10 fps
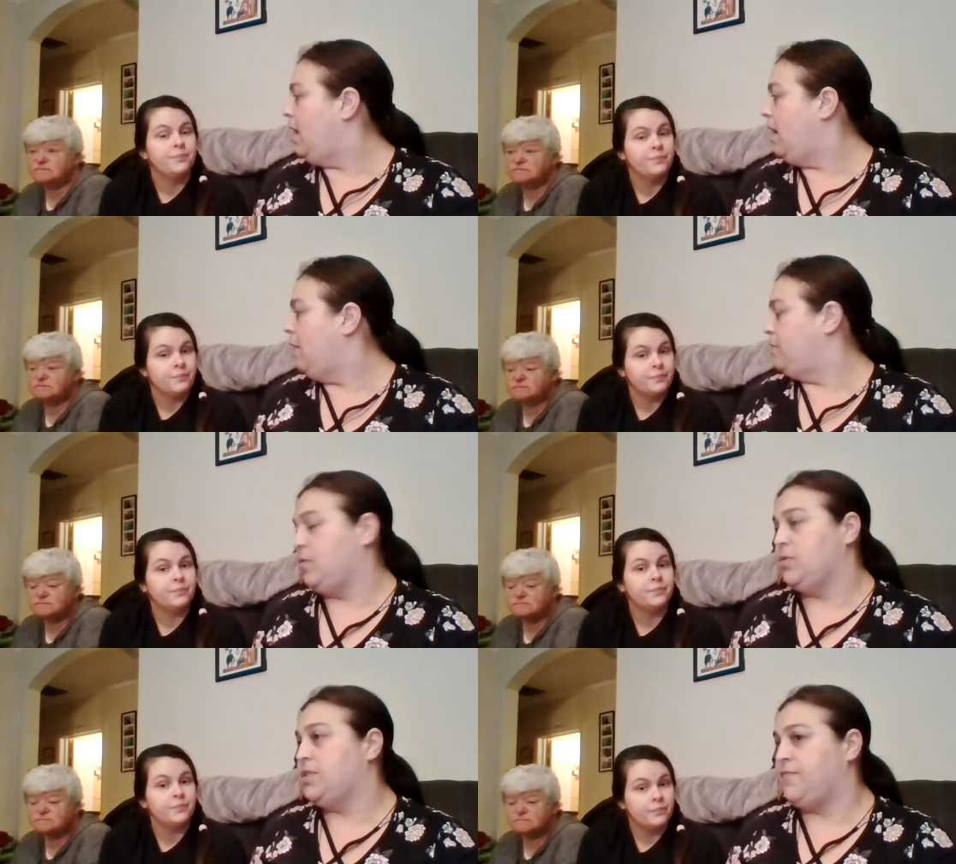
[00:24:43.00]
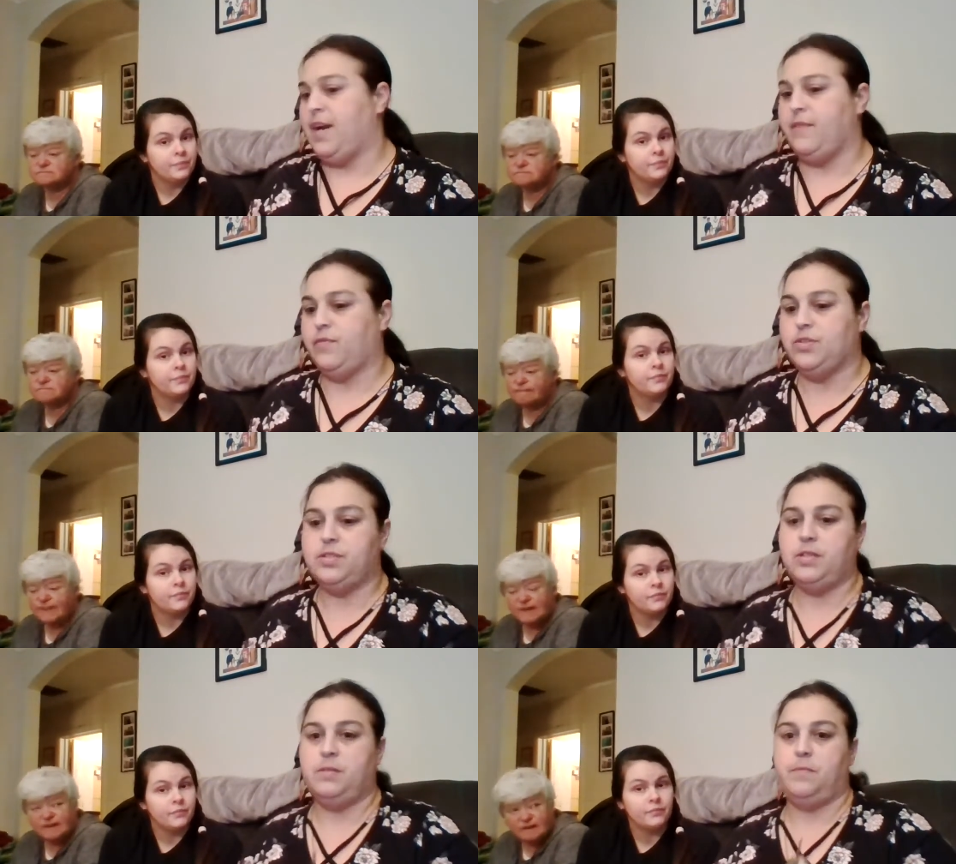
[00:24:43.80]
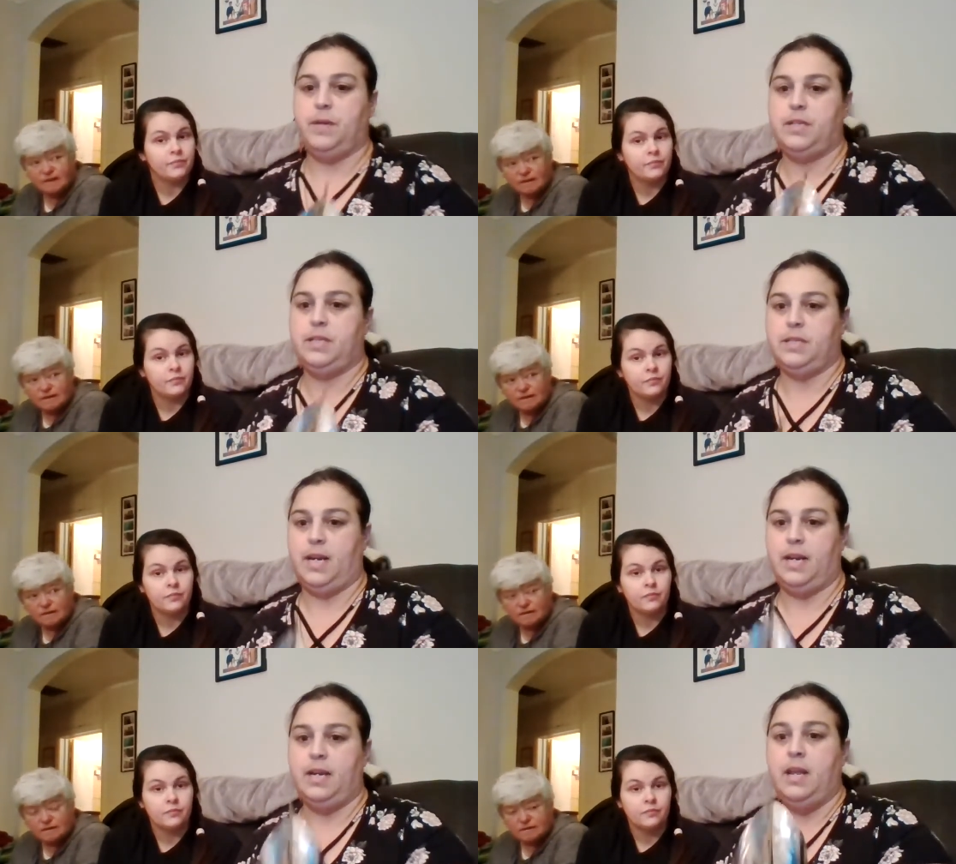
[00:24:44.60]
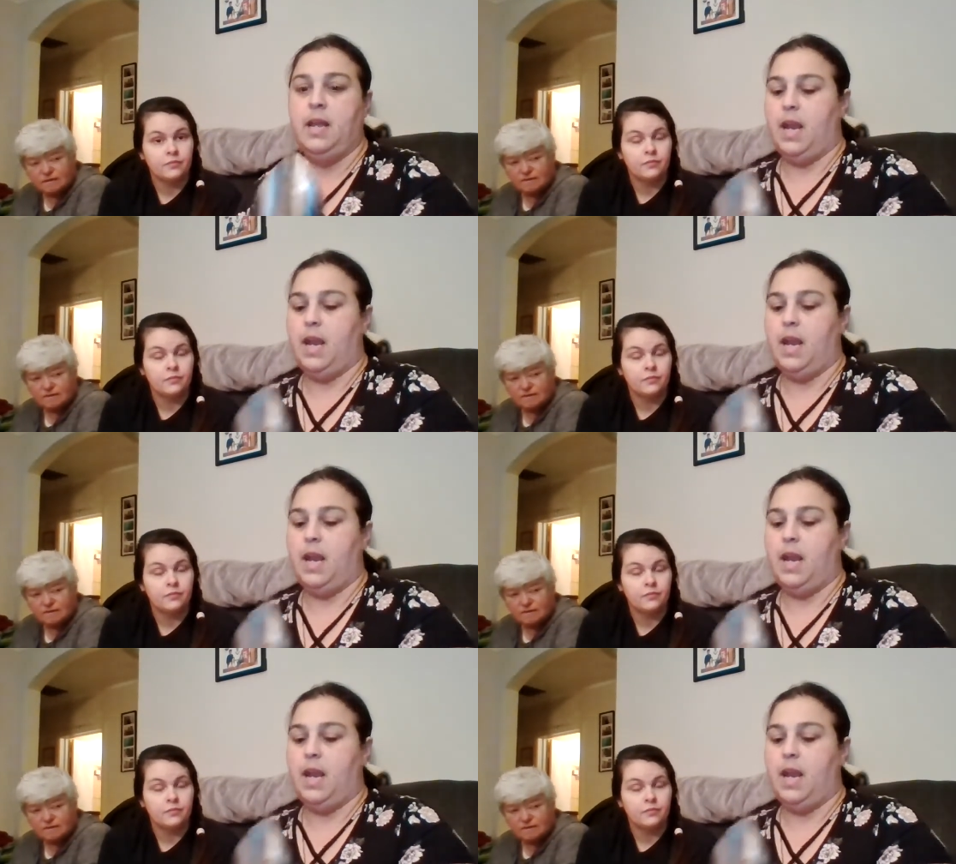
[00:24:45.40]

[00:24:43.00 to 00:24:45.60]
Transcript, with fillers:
Speaker 1: Um, there were survivors, but he died.